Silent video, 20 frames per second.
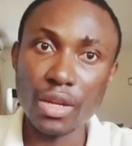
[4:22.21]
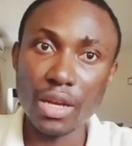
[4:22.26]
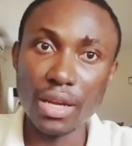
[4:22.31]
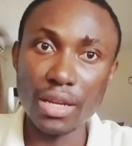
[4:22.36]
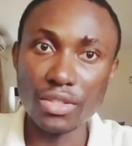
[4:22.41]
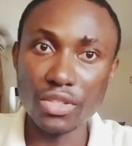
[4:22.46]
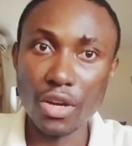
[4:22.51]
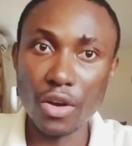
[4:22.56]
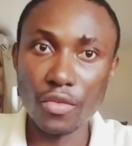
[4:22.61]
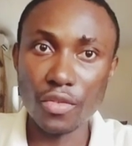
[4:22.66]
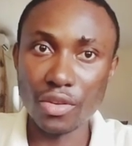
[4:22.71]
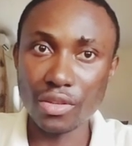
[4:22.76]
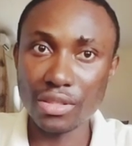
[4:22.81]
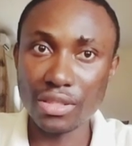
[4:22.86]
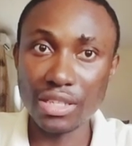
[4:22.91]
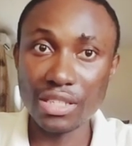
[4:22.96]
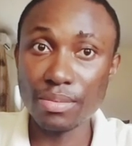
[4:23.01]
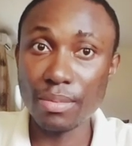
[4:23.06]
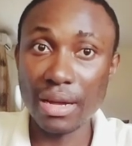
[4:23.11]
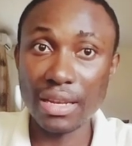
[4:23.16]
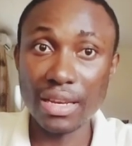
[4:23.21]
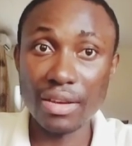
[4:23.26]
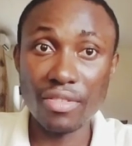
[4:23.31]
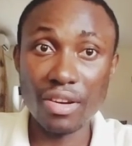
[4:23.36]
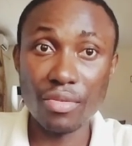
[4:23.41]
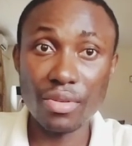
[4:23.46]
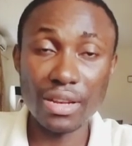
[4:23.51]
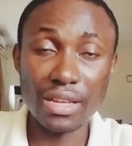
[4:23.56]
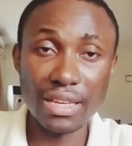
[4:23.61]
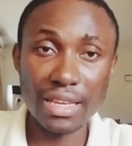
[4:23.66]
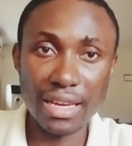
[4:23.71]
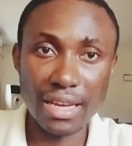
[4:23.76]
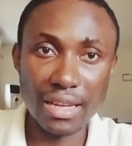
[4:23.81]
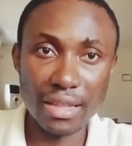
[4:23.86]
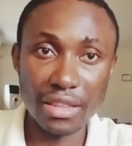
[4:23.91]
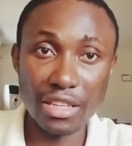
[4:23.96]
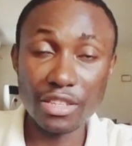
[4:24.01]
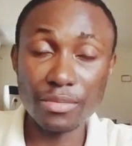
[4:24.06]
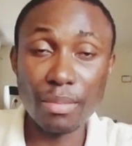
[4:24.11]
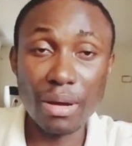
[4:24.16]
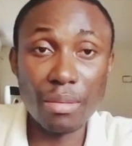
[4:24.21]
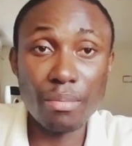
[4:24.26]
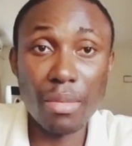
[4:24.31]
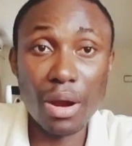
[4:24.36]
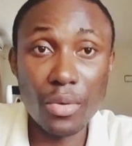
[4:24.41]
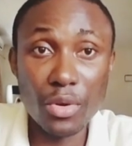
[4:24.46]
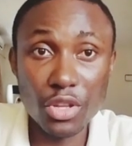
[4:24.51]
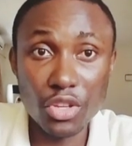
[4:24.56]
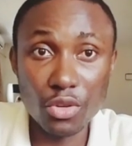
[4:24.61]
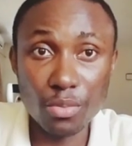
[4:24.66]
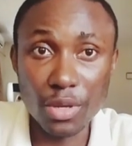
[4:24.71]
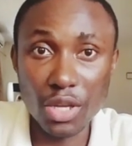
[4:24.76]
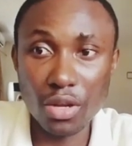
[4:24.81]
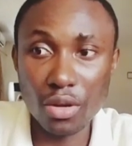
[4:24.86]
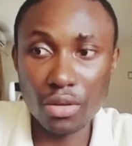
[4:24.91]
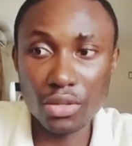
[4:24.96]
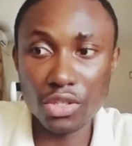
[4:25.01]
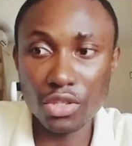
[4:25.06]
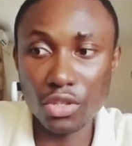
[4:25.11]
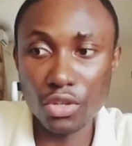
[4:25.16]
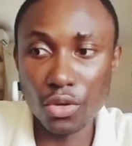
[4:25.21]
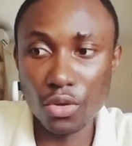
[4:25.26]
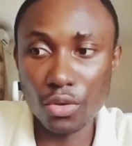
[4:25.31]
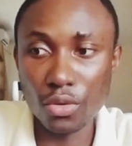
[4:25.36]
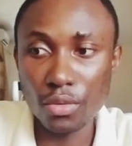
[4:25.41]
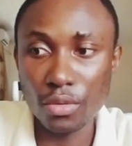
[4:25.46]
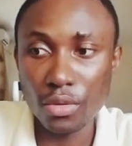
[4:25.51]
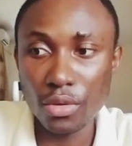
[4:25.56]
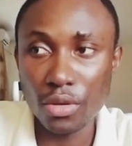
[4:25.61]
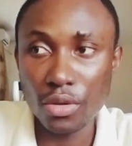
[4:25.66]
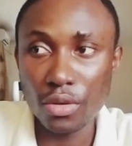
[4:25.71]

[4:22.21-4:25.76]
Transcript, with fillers: it's obvious this man never really cared this man married you because you know